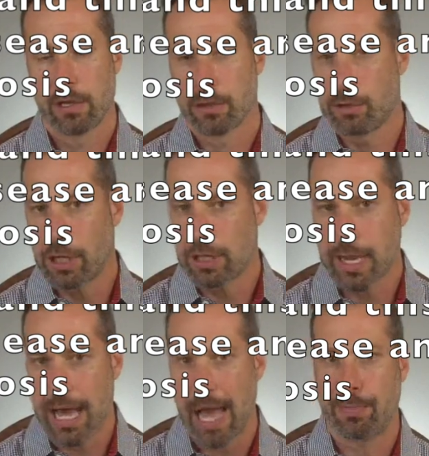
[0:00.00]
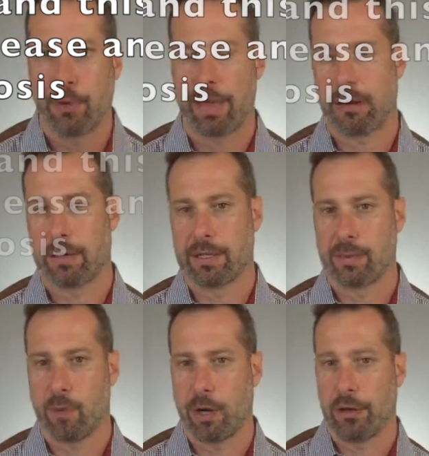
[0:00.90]
So just like
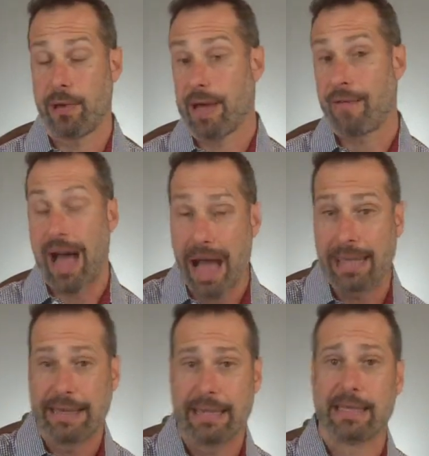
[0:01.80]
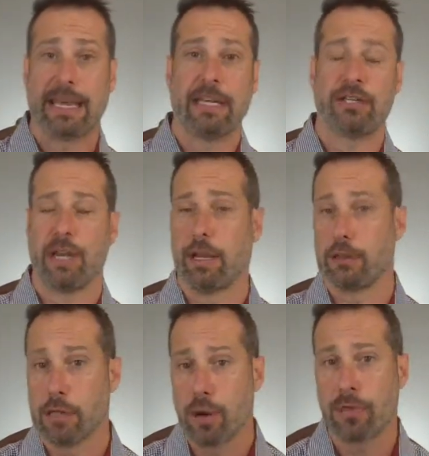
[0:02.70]
hypothyroidism, where you have high TSH and
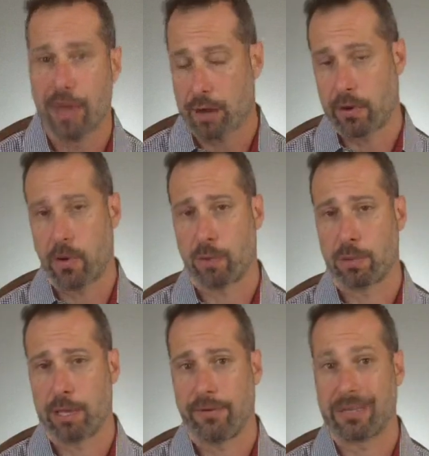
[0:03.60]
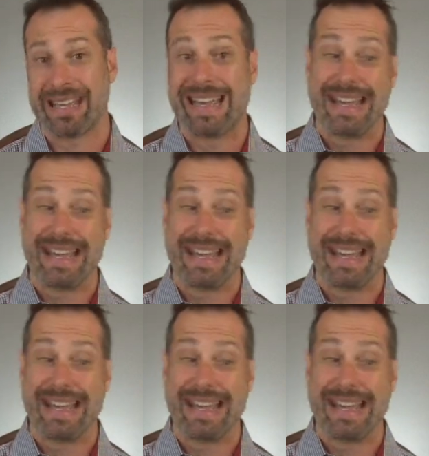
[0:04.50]
low thyroid hormone levels,